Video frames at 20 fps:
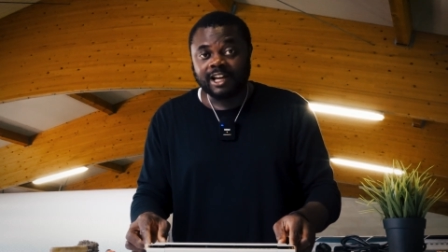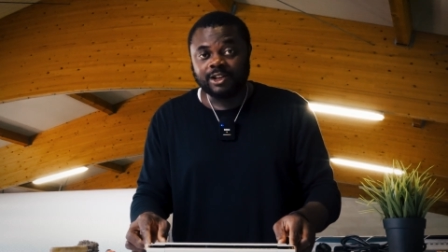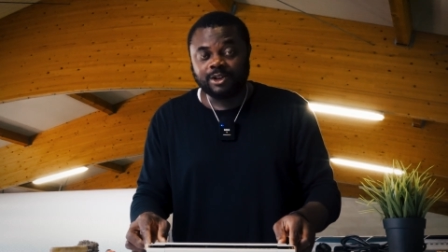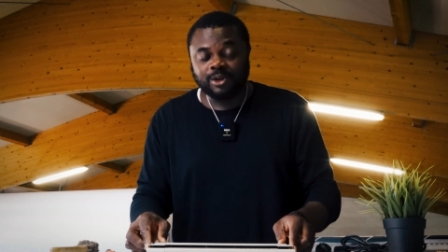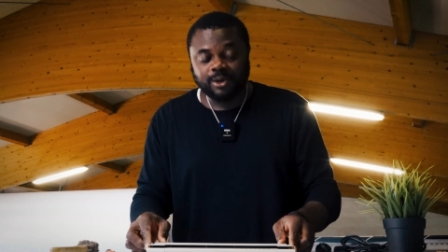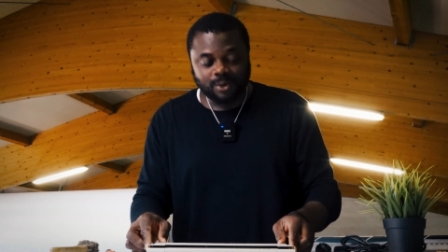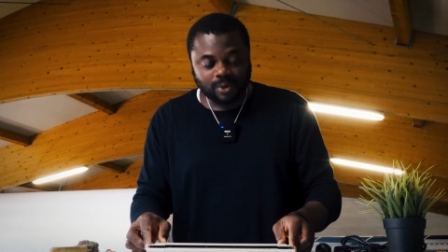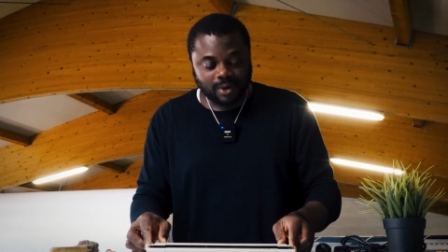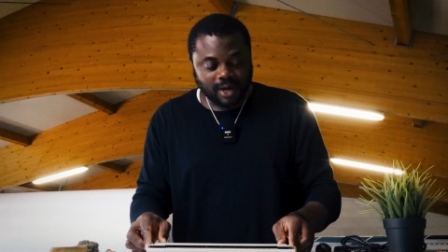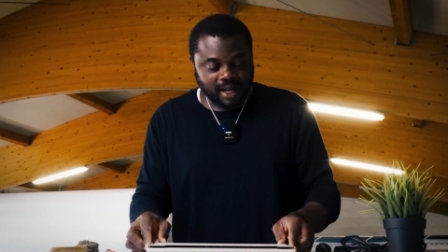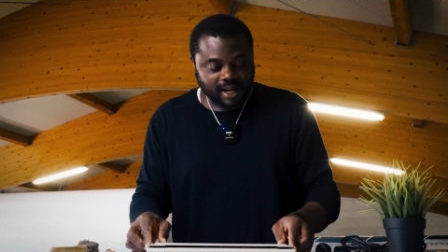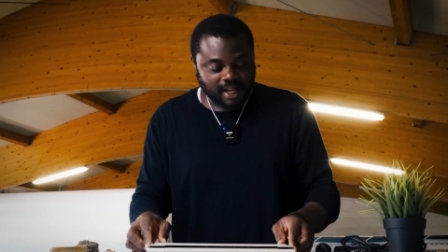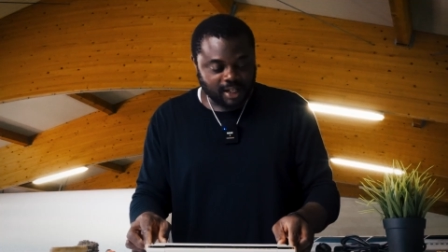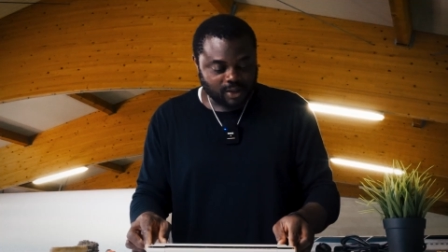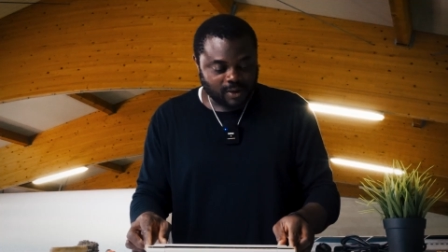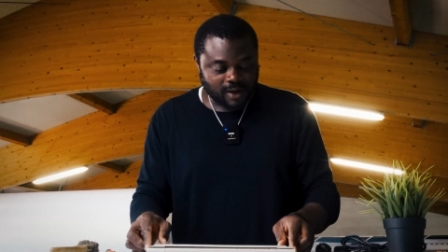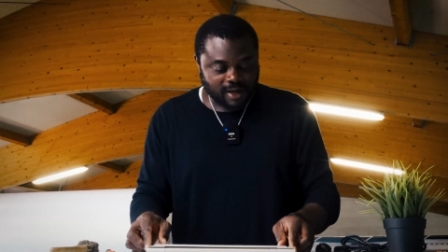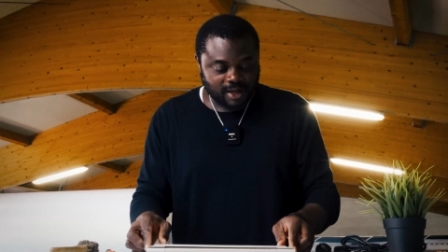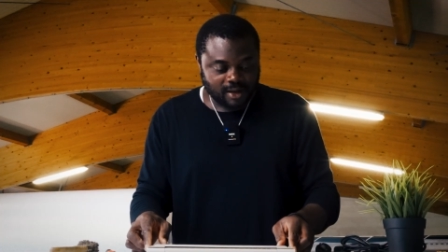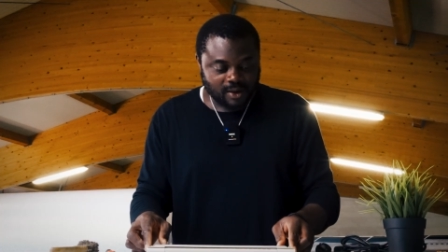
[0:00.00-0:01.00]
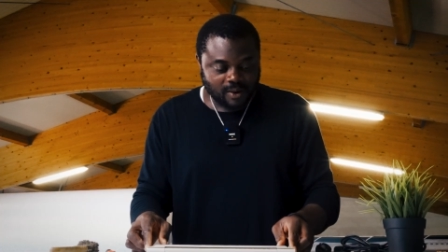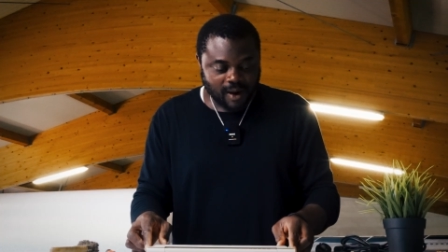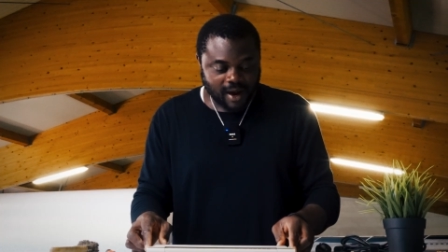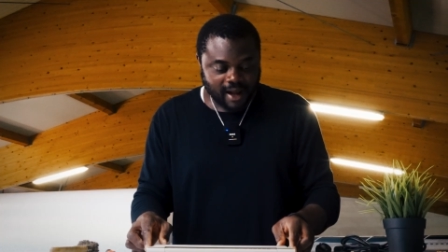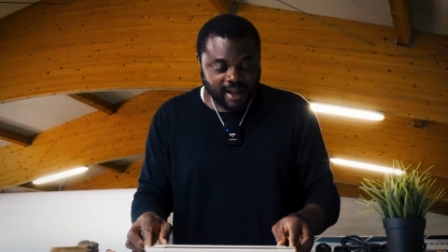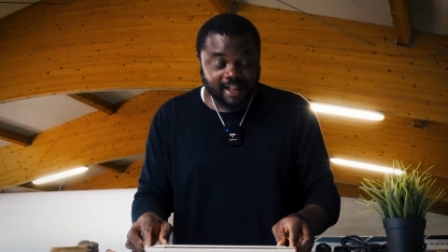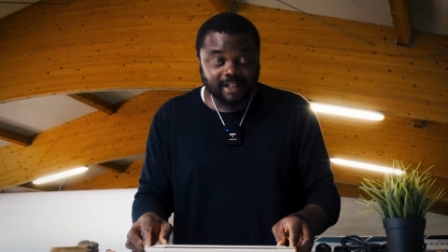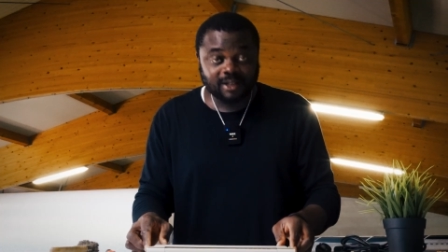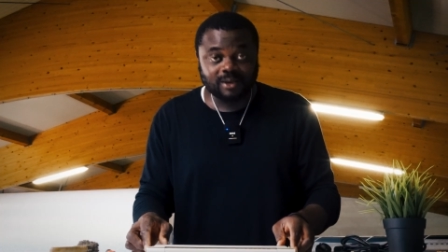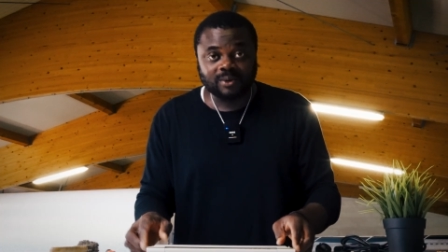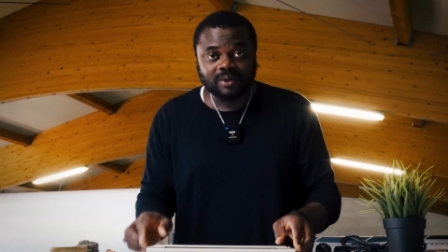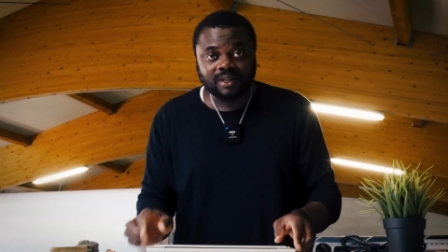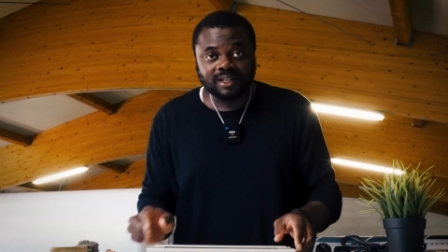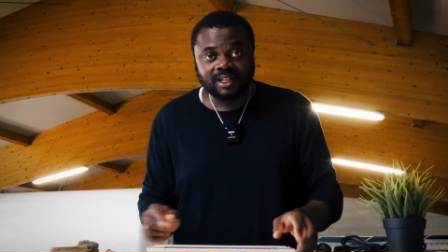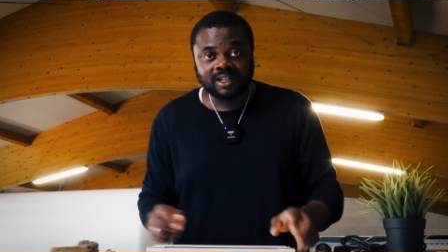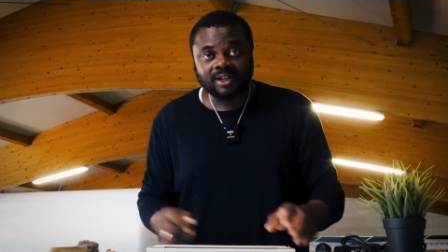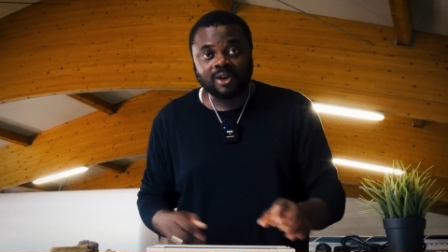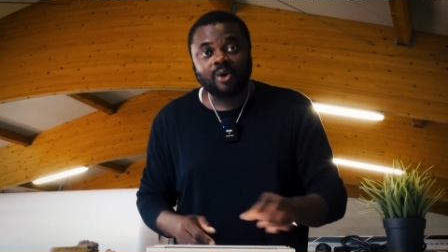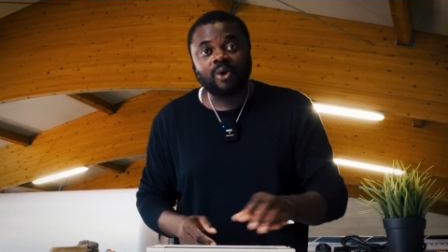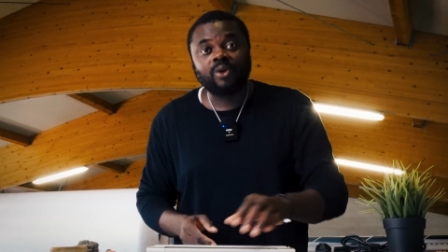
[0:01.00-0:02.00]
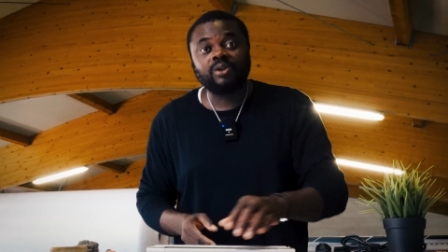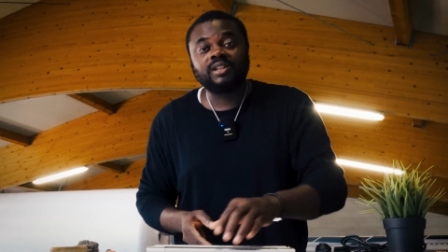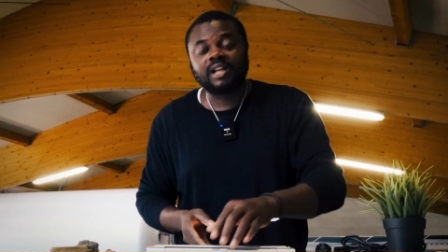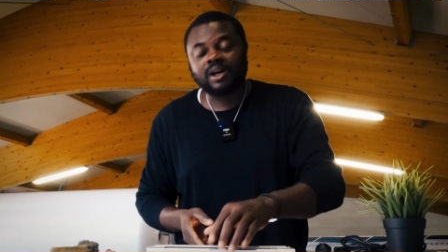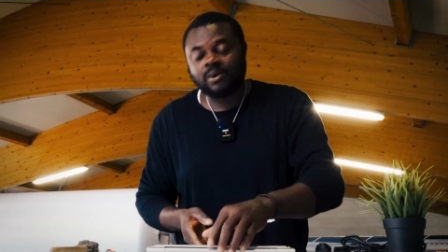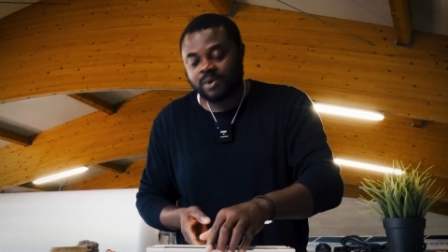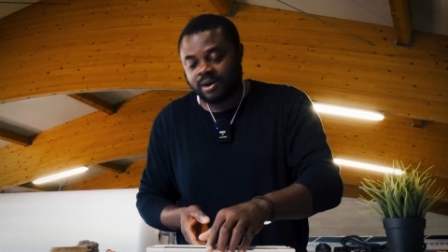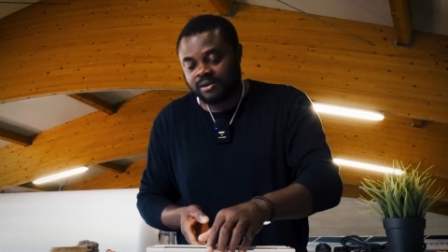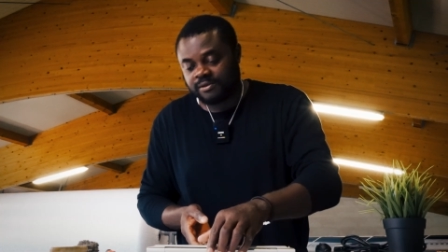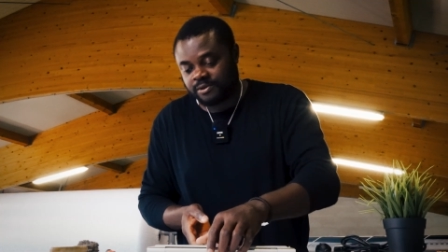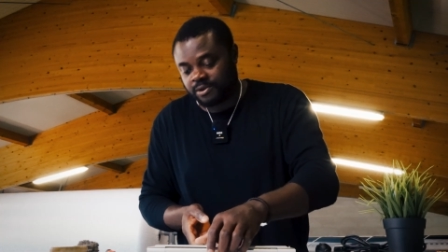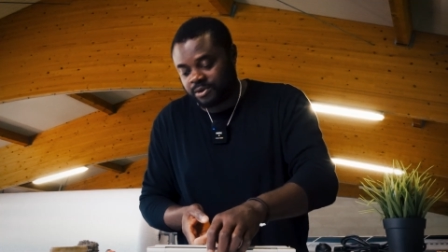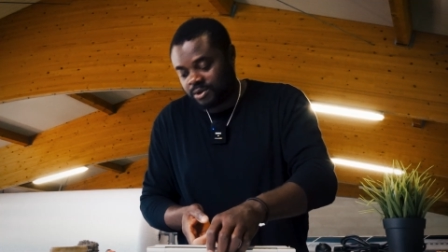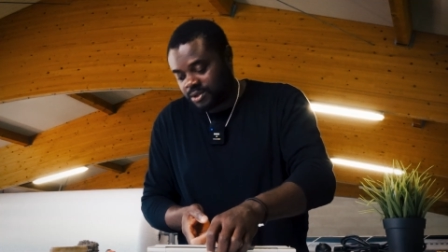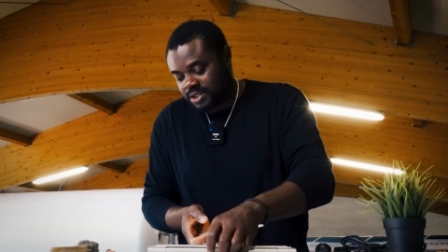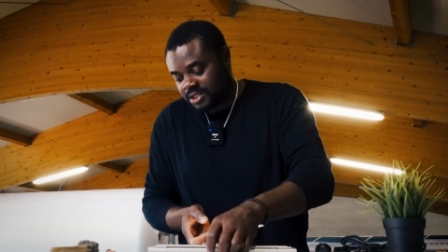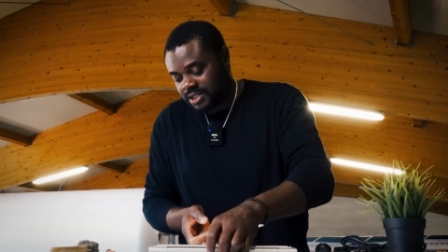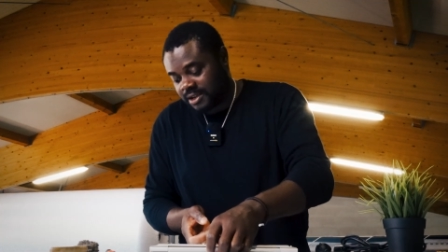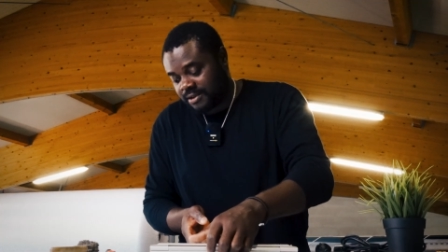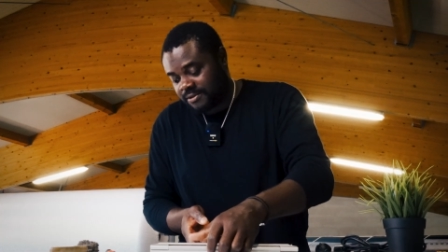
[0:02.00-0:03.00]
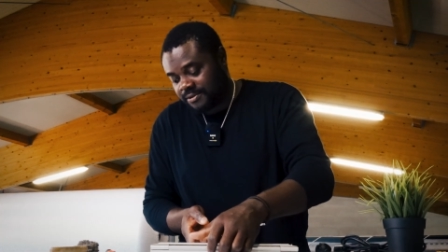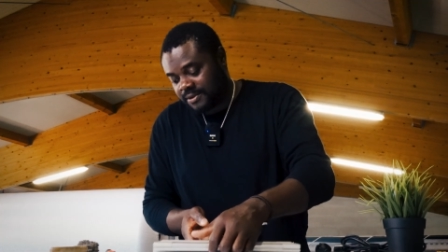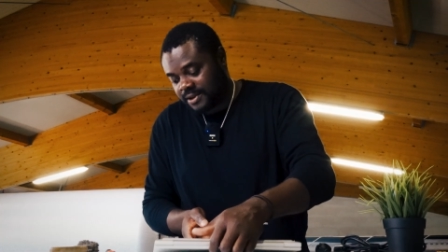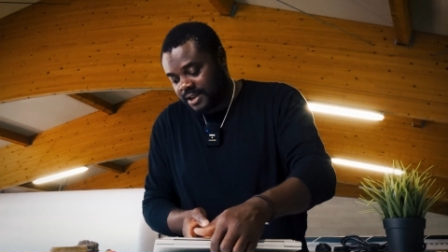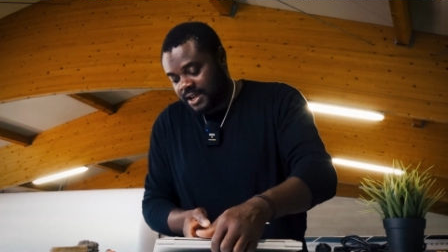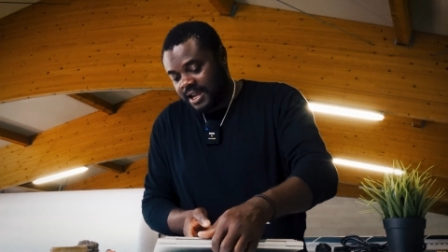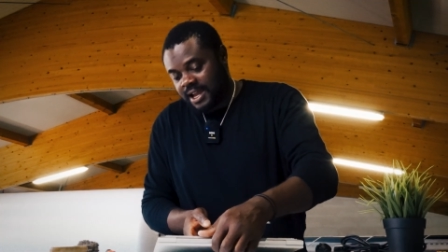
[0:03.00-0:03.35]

you can actually go ahead today order one for yourself